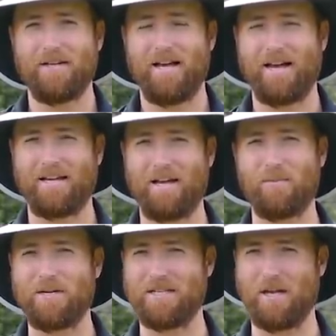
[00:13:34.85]
I can't
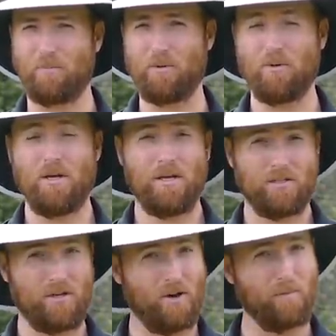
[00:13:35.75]
wait to help you
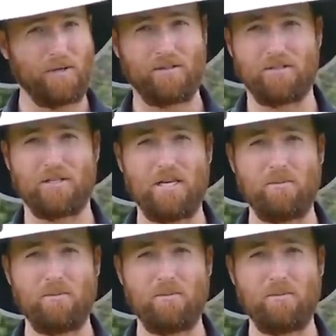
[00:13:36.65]
talk about these key